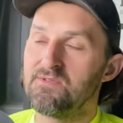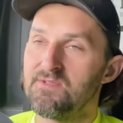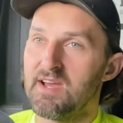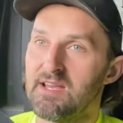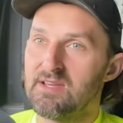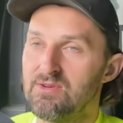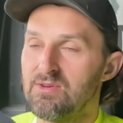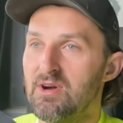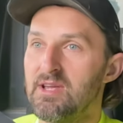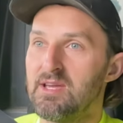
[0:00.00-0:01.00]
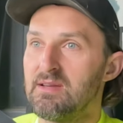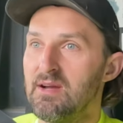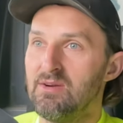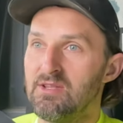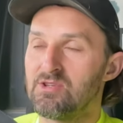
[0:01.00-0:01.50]
fella who got it
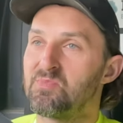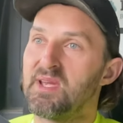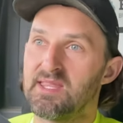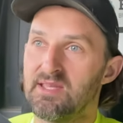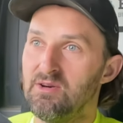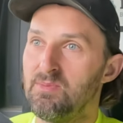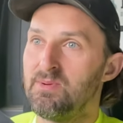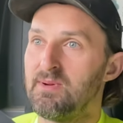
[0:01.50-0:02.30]
only just picked it up